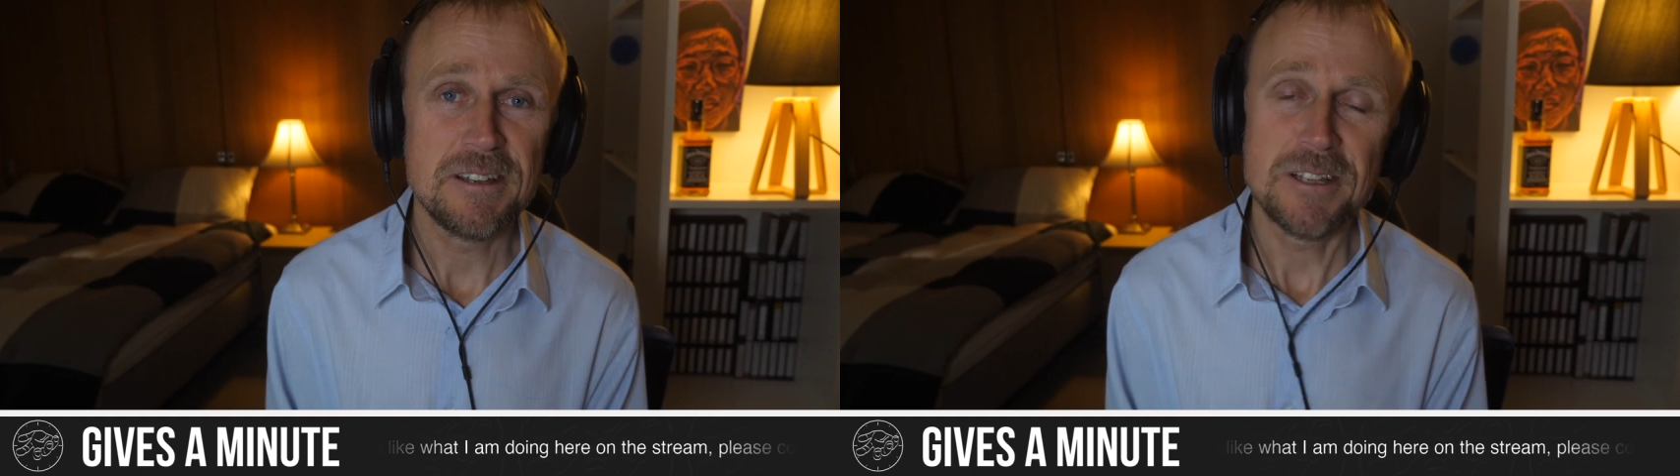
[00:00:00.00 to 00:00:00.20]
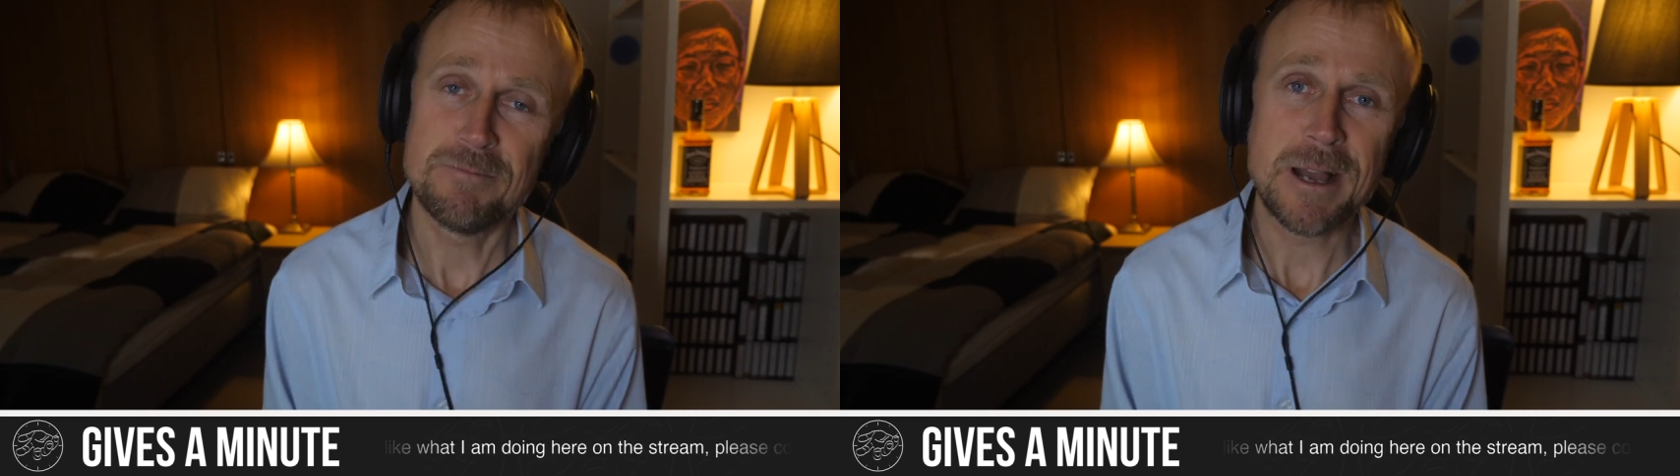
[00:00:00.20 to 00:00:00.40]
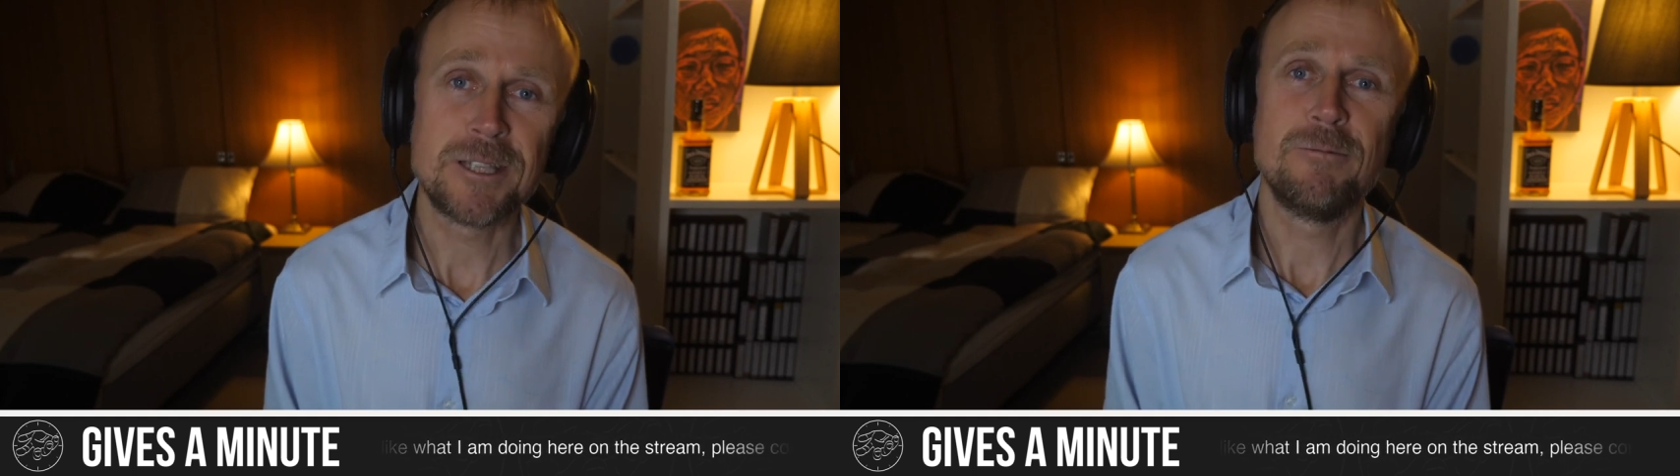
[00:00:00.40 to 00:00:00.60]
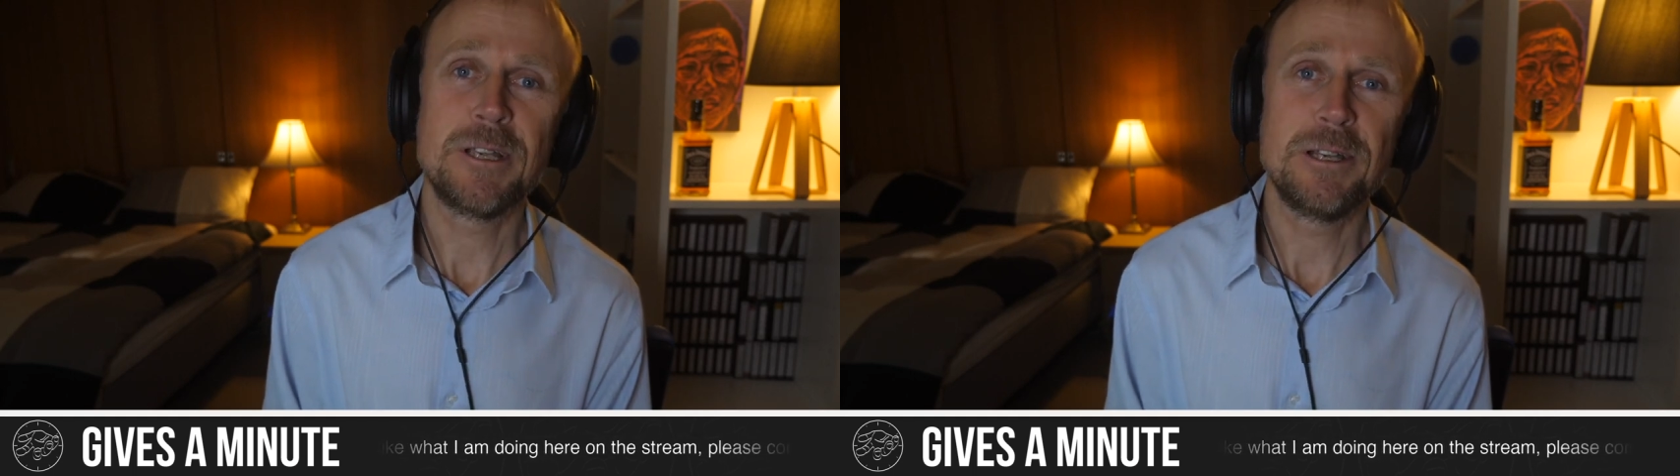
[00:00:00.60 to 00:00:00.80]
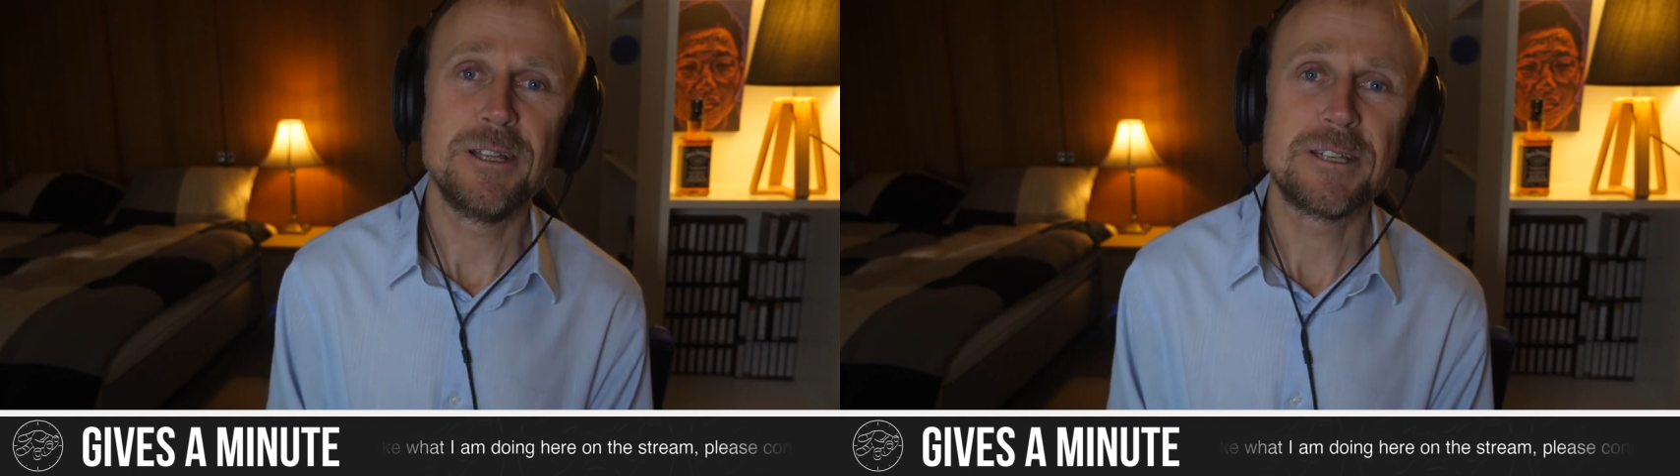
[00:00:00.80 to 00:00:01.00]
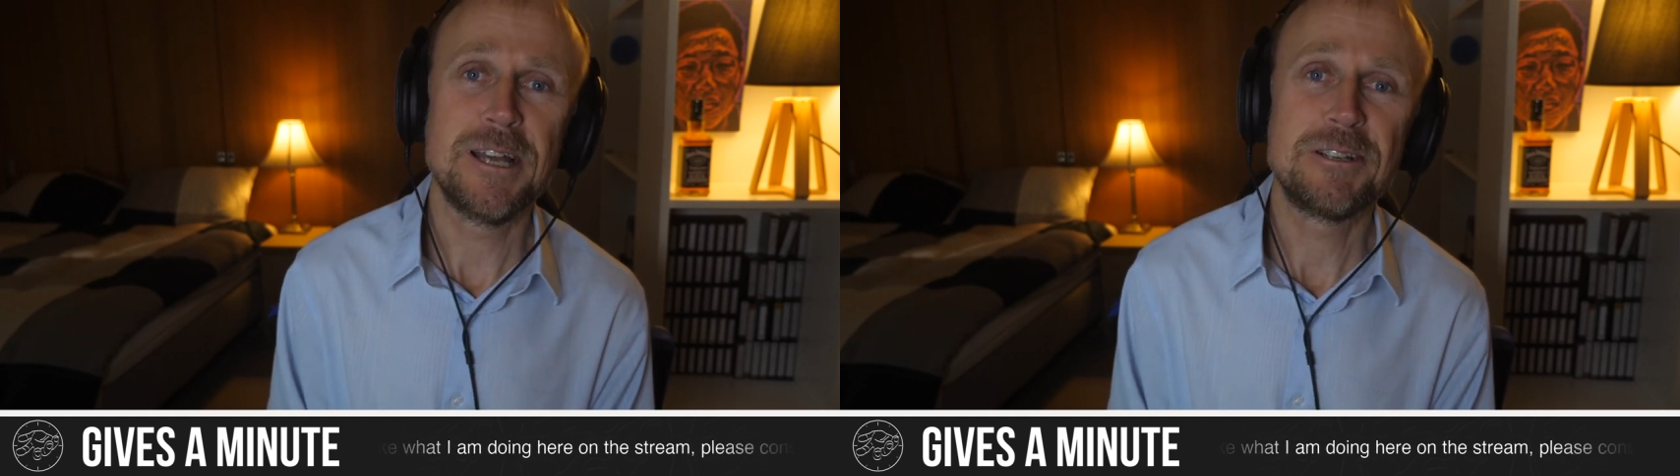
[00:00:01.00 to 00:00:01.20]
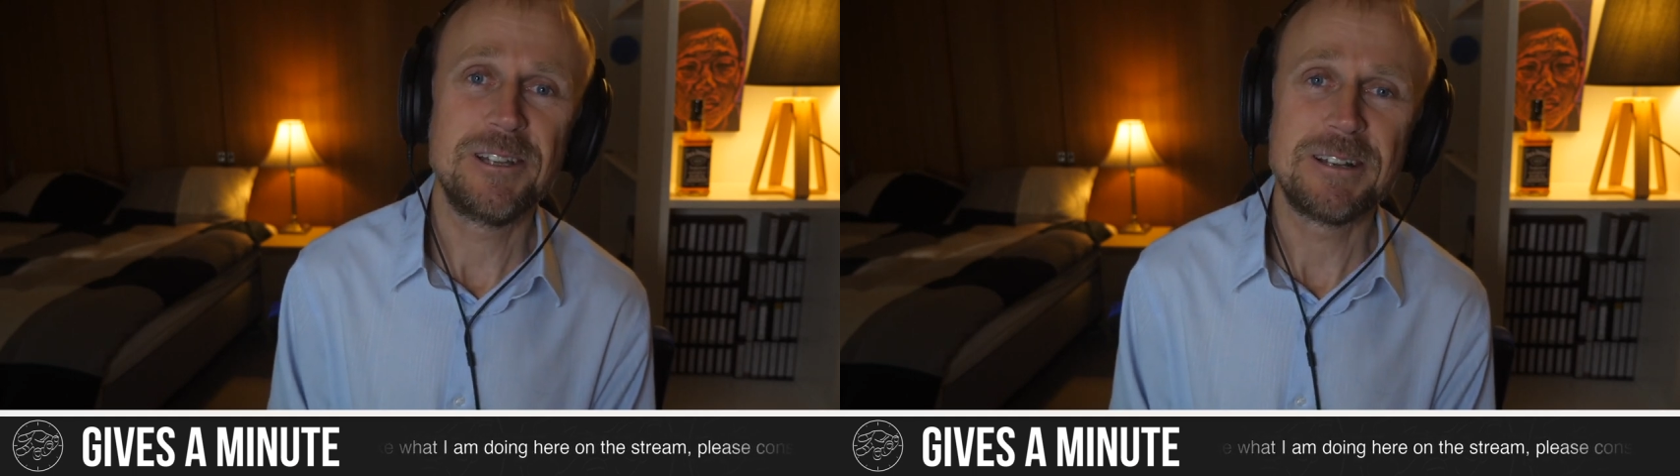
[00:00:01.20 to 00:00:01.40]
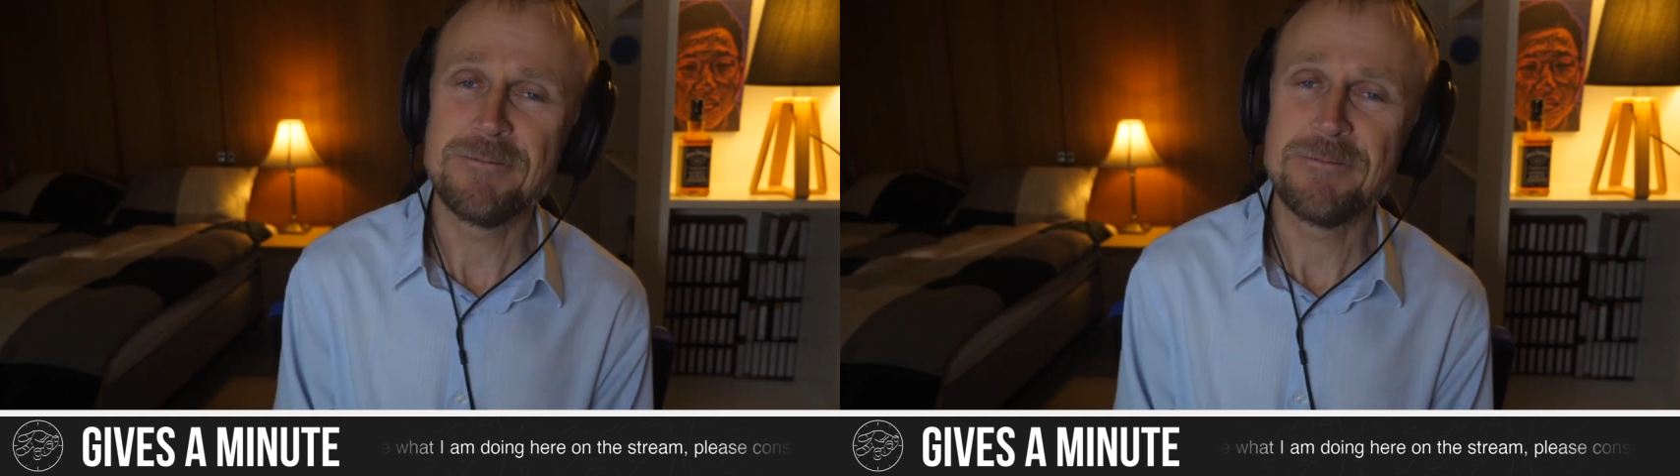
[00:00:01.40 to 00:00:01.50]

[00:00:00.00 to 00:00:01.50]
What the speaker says: is back to regular scheduling